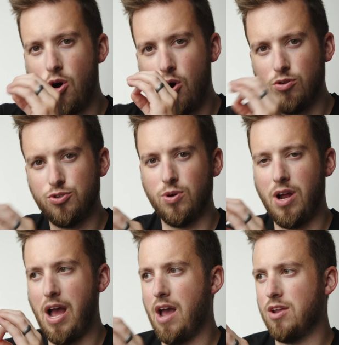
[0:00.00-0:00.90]

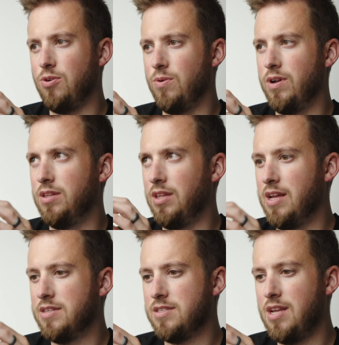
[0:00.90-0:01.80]
ultra accurate
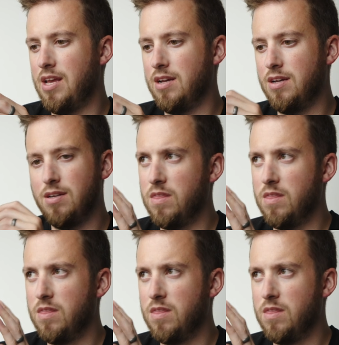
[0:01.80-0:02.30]
lens data,